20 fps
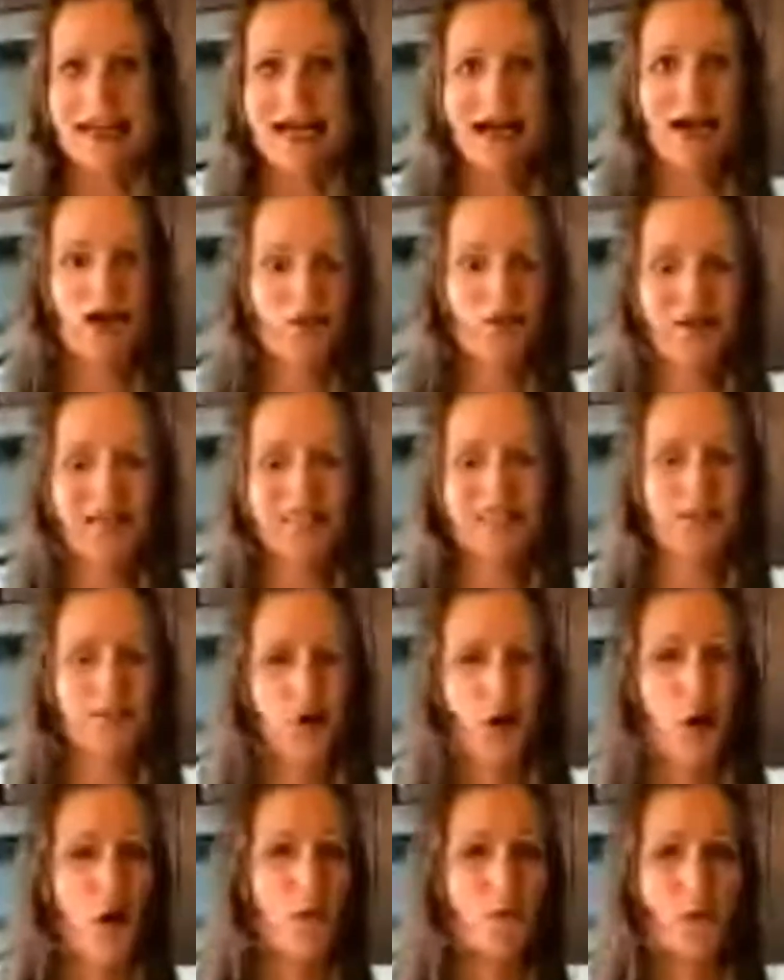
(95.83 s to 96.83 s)
I call myself a
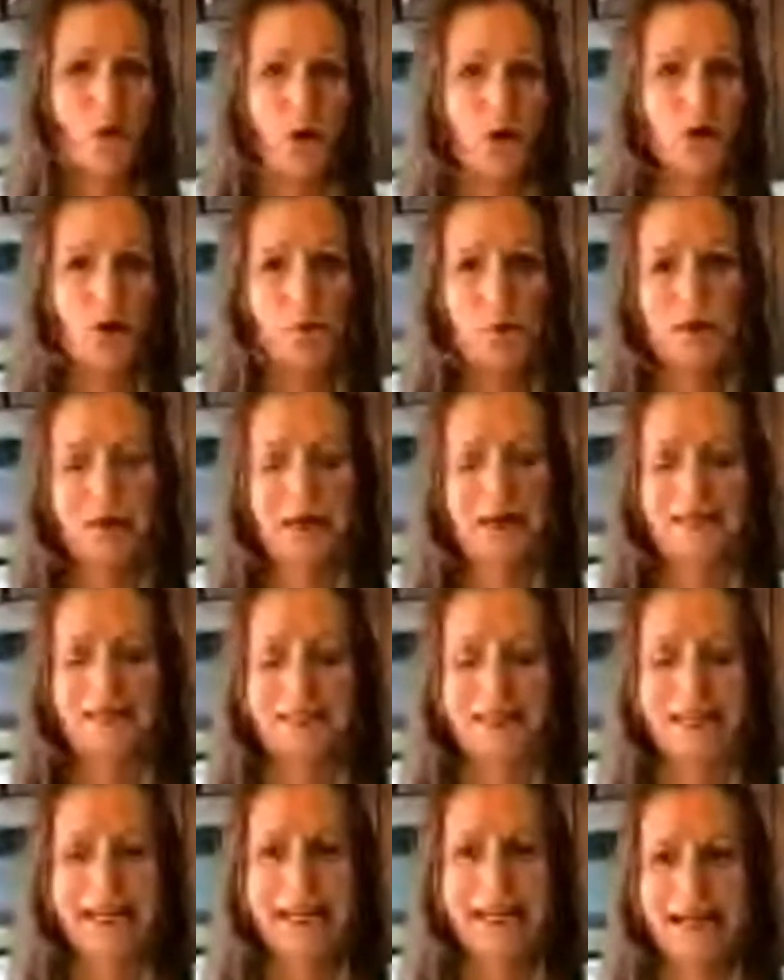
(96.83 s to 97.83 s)
home cook
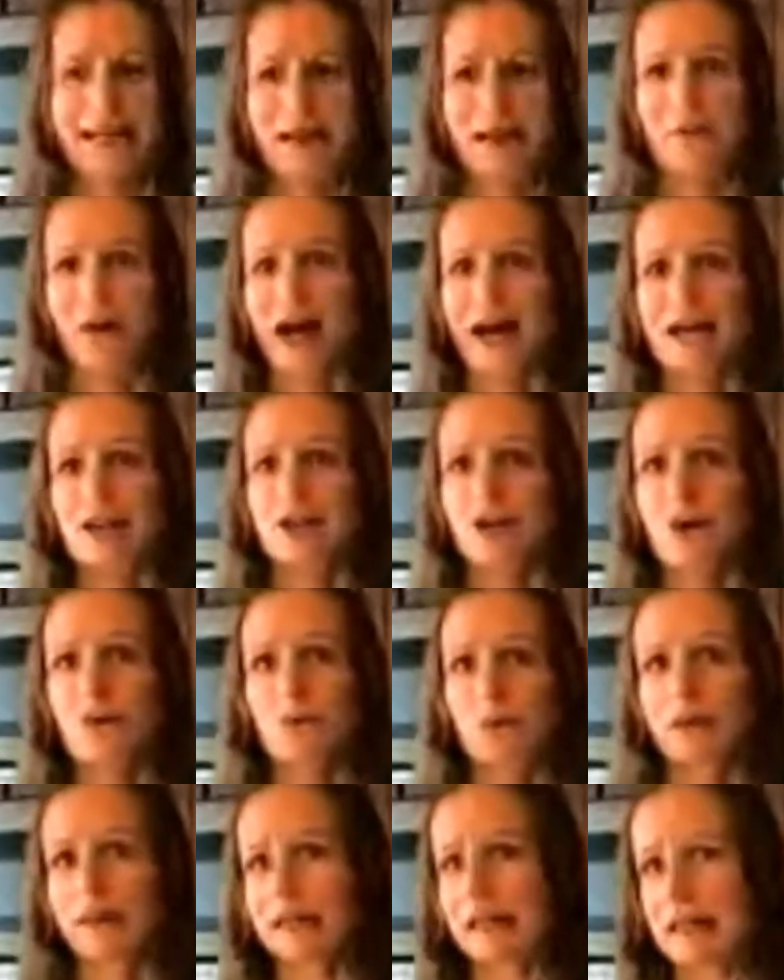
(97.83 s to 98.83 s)
because I'm
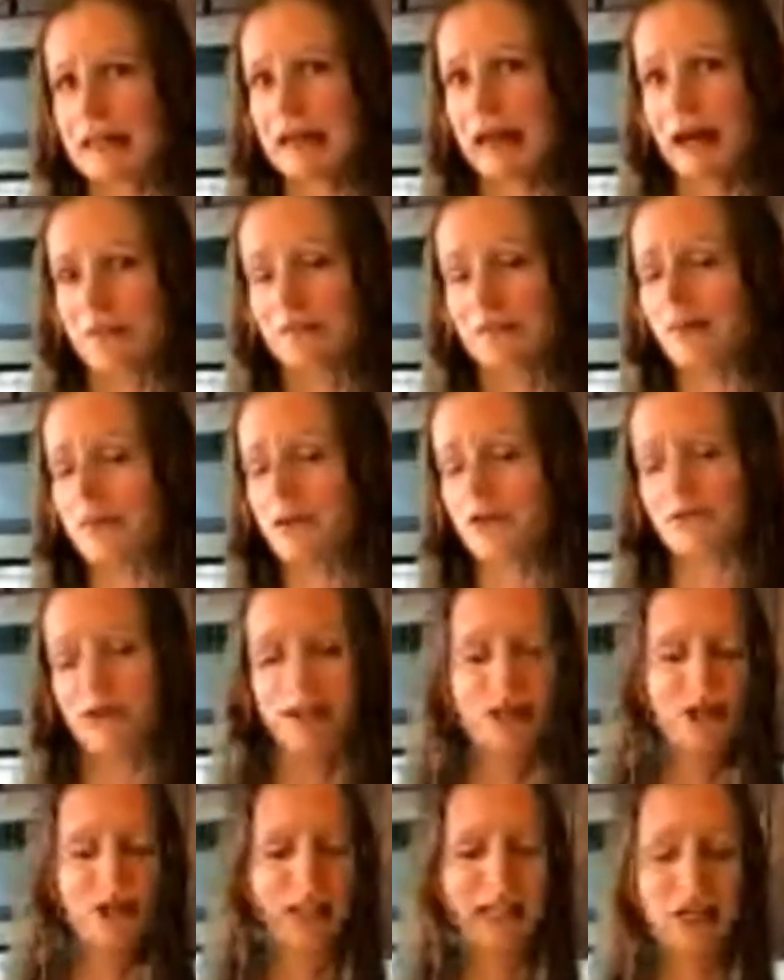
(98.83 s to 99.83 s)
not
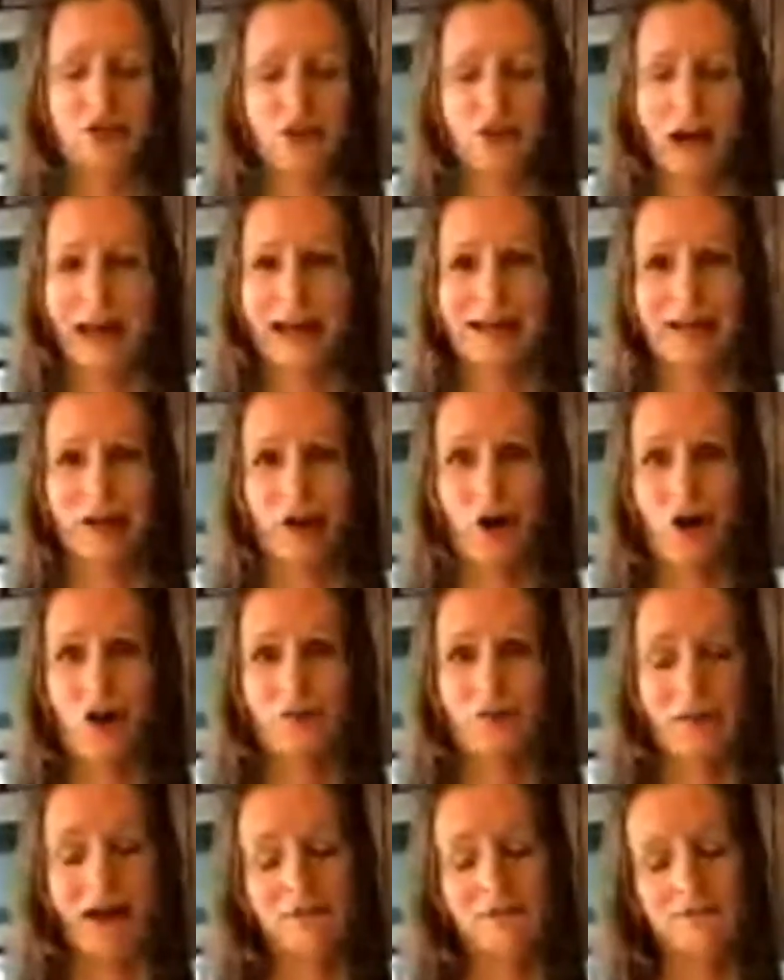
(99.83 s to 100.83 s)
professionally trained at
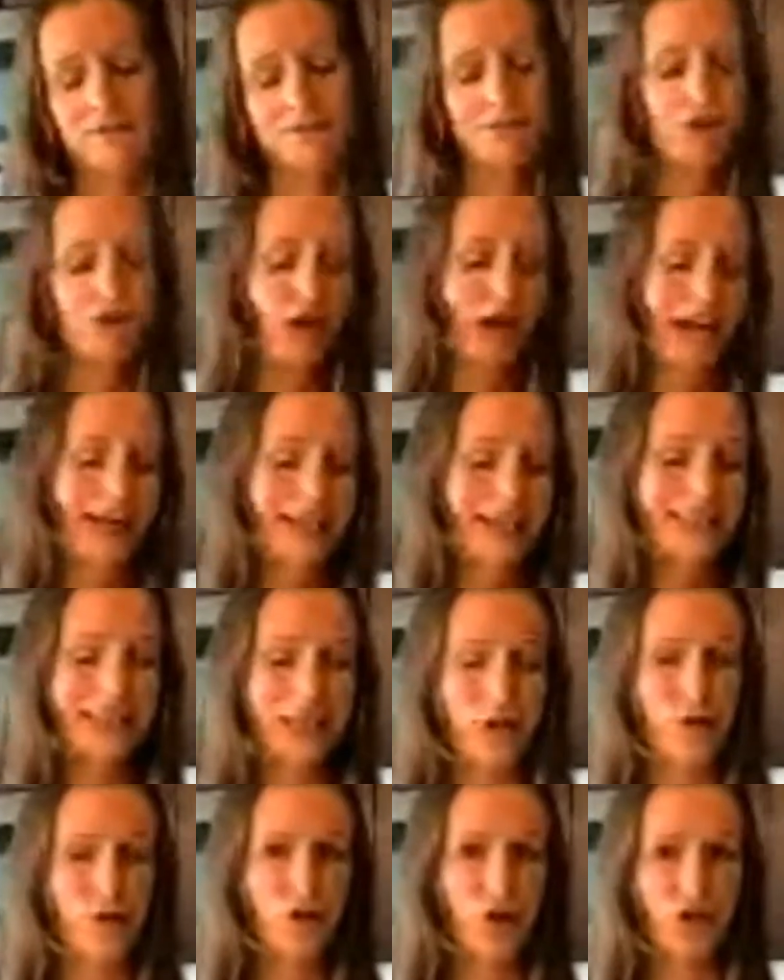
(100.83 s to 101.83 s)
all. My training is
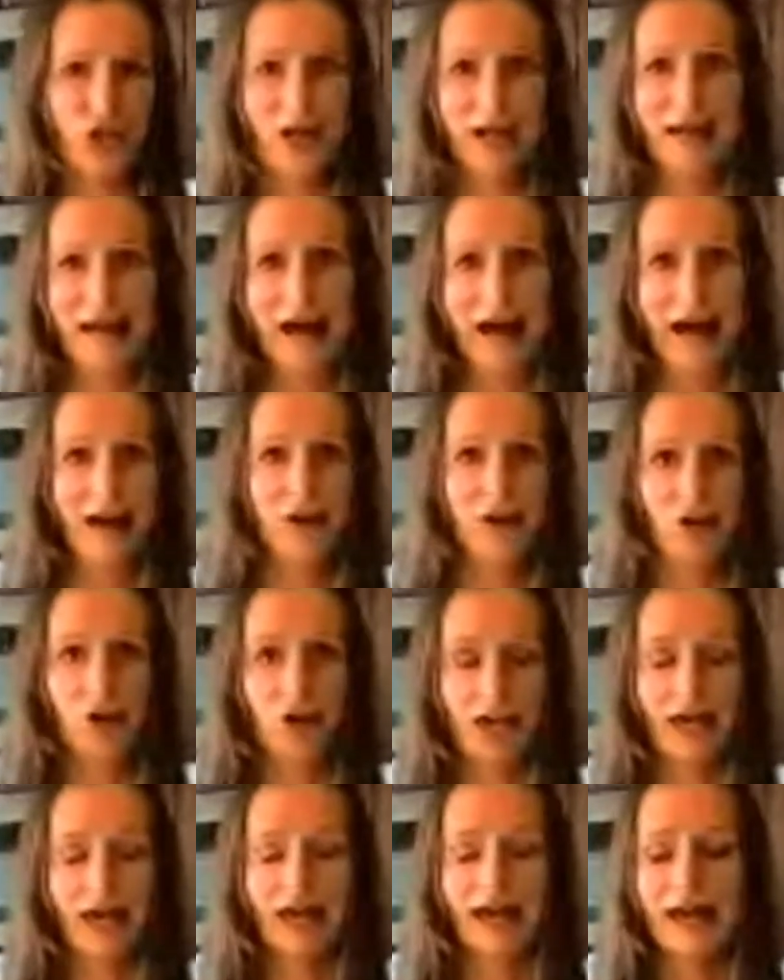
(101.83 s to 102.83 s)
in nutrition, not
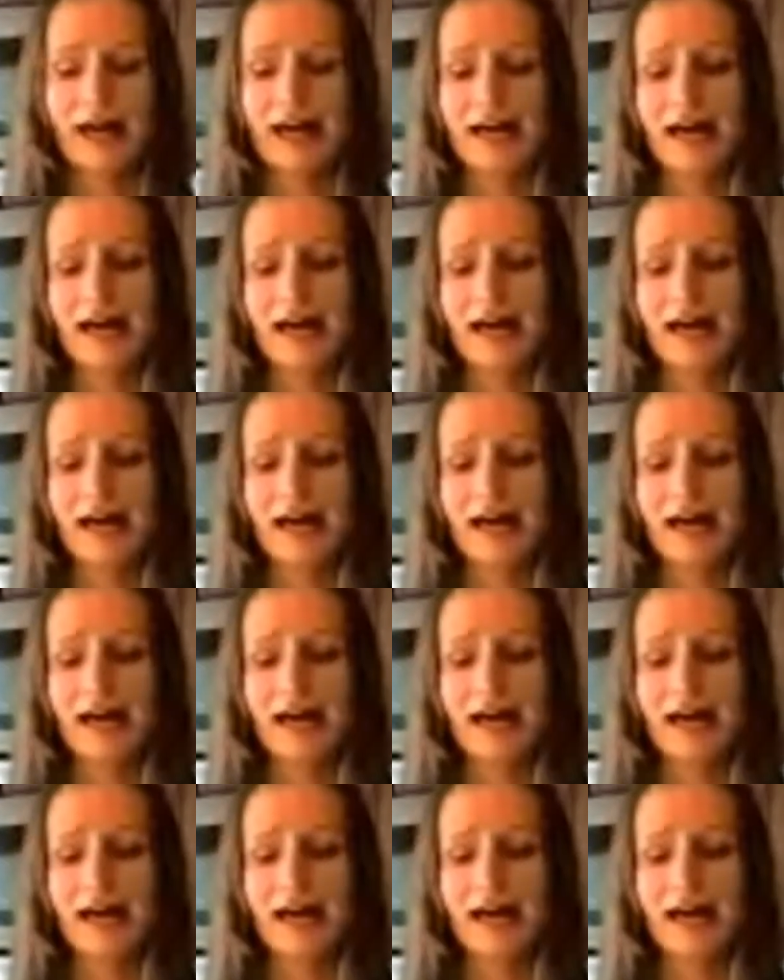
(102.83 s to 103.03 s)
cooking.